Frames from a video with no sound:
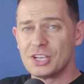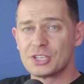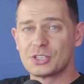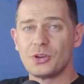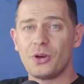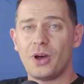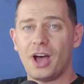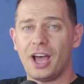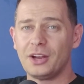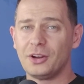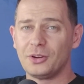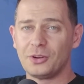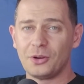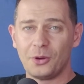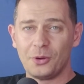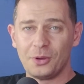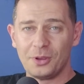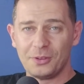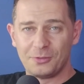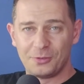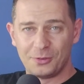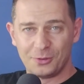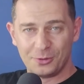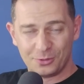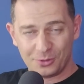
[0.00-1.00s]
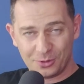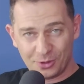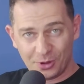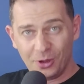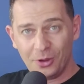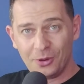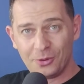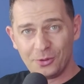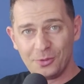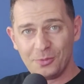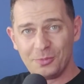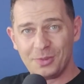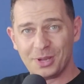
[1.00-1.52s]
So I don't know if you
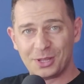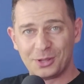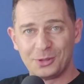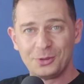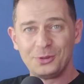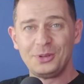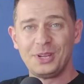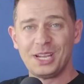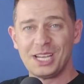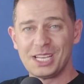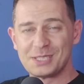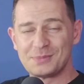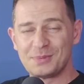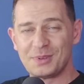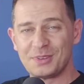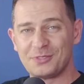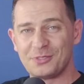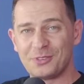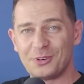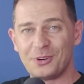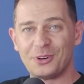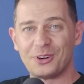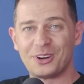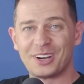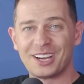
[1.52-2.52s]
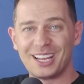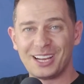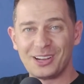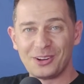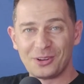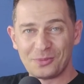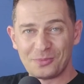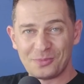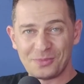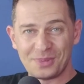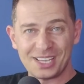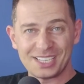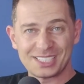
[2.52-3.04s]
know, but two days before
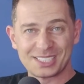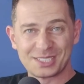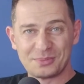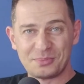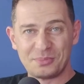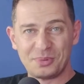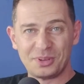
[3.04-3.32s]
Elon Musk